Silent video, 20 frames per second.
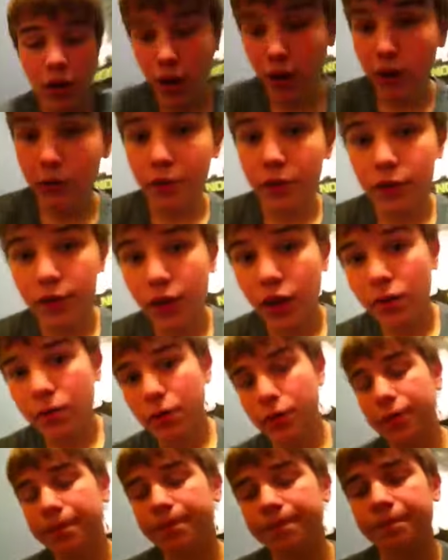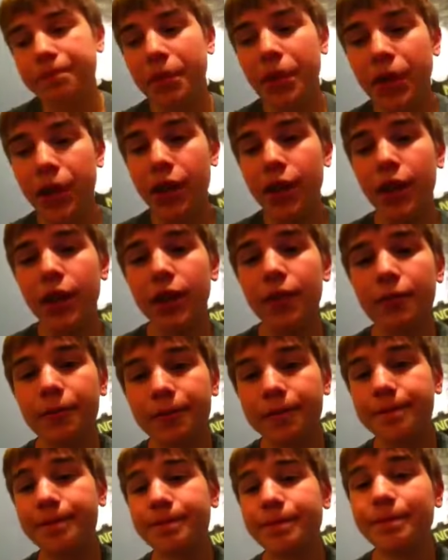Even a sniper. But
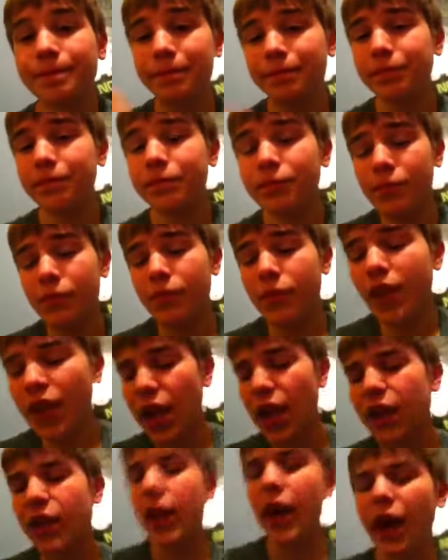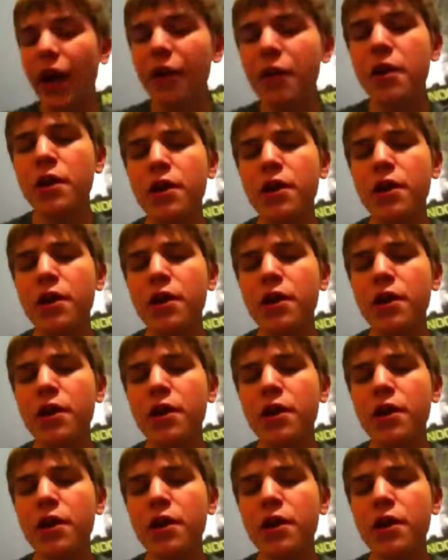yeah,